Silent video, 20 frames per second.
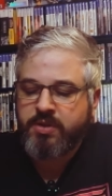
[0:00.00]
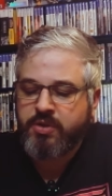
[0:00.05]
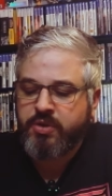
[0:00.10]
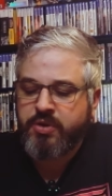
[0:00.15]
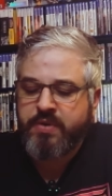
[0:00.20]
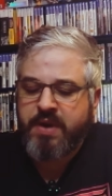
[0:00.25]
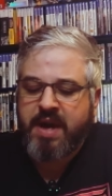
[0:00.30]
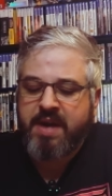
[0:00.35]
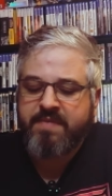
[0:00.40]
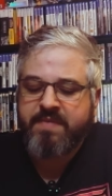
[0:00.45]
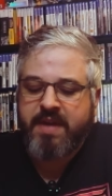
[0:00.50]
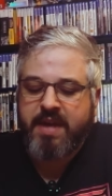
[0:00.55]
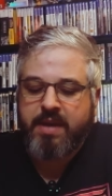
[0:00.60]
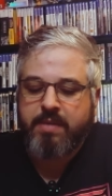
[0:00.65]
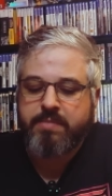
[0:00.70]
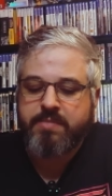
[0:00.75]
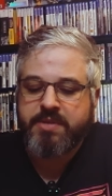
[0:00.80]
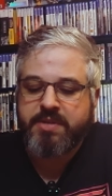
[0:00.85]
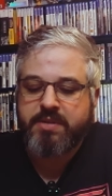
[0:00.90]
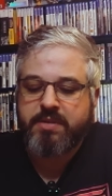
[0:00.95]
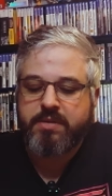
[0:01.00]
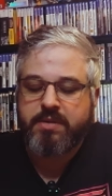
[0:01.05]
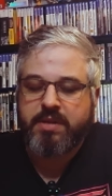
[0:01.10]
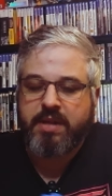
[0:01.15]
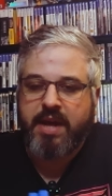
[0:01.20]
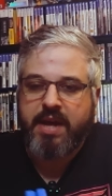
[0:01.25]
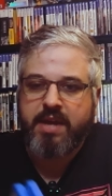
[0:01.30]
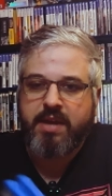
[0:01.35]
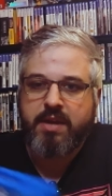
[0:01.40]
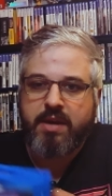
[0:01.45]
so you have games
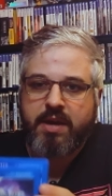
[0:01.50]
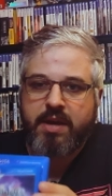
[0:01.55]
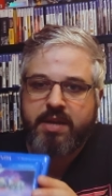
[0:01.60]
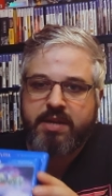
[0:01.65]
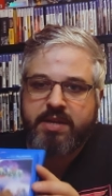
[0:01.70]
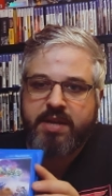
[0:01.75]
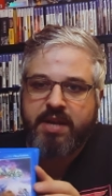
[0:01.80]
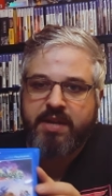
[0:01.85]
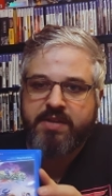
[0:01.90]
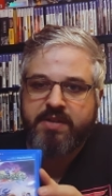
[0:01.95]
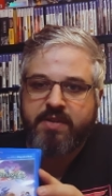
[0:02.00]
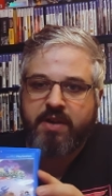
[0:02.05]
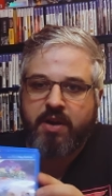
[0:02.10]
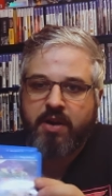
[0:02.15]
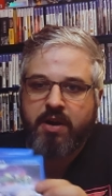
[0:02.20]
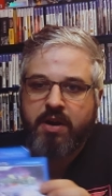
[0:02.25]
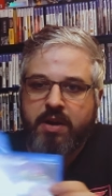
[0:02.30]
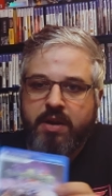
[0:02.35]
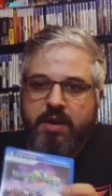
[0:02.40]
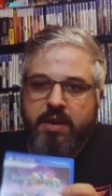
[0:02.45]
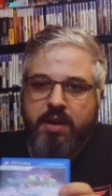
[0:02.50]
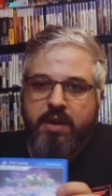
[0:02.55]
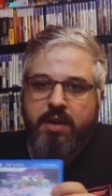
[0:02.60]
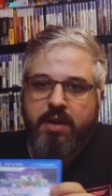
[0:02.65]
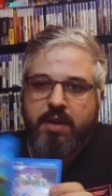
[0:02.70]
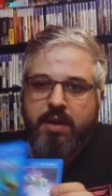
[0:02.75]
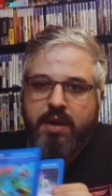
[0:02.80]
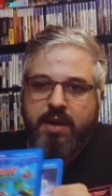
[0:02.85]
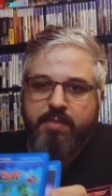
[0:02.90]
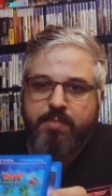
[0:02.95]
like uh, Tales of Heart
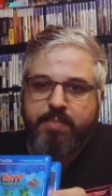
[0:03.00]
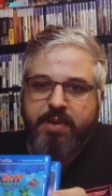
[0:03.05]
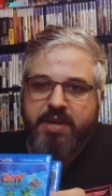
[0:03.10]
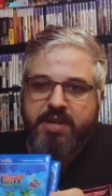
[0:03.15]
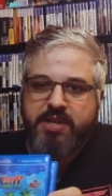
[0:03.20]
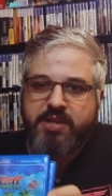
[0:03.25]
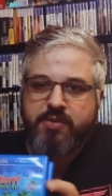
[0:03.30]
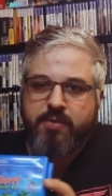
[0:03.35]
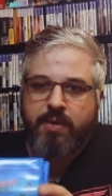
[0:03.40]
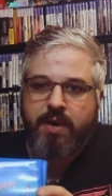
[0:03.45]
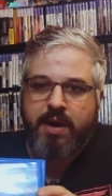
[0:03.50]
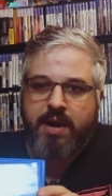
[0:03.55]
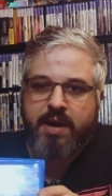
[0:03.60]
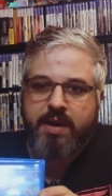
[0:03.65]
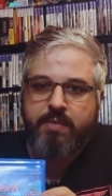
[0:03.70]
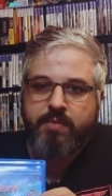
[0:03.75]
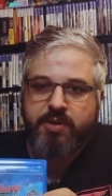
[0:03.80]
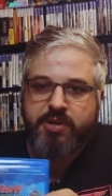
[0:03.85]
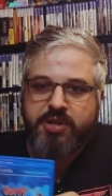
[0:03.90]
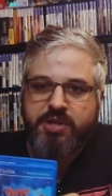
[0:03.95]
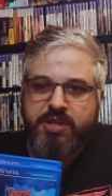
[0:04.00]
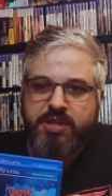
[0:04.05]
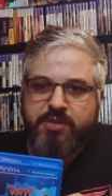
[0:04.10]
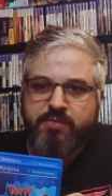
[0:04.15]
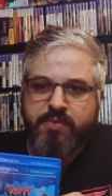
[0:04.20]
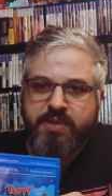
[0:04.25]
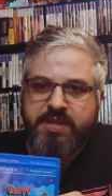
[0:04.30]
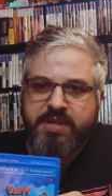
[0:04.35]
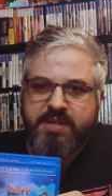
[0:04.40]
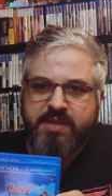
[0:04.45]
and Putty Squad, which I
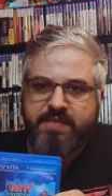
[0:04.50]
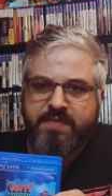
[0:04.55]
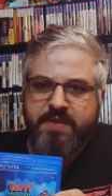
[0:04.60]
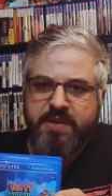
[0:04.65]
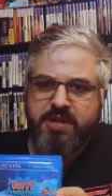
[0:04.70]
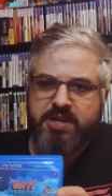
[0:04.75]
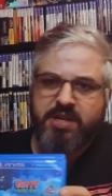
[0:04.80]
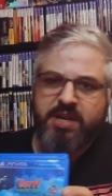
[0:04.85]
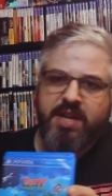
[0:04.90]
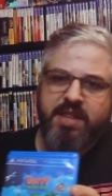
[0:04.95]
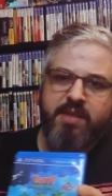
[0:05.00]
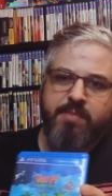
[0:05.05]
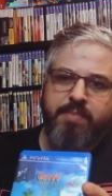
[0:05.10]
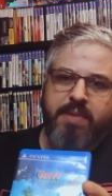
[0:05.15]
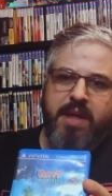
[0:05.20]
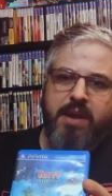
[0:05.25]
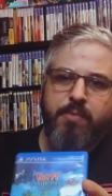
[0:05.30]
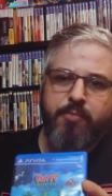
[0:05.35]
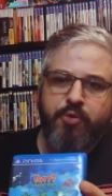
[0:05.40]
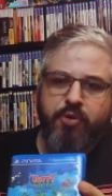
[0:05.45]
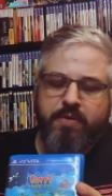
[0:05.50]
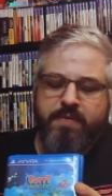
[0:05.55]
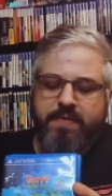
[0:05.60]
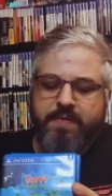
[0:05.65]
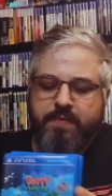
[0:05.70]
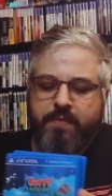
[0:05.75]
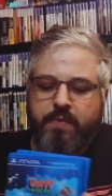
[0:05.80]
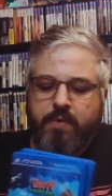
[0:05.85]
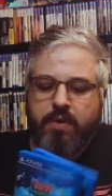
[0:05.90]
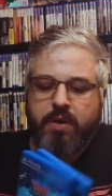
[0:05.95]
just recently finished and got the Platinum
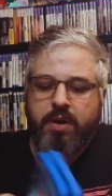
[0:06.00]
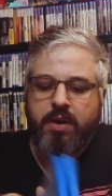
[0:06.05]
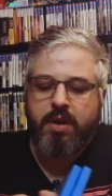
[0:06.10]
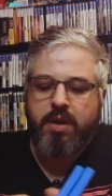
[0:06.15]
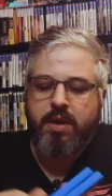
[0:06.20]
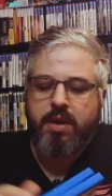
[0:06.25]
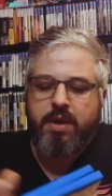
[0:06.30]
Trophy for,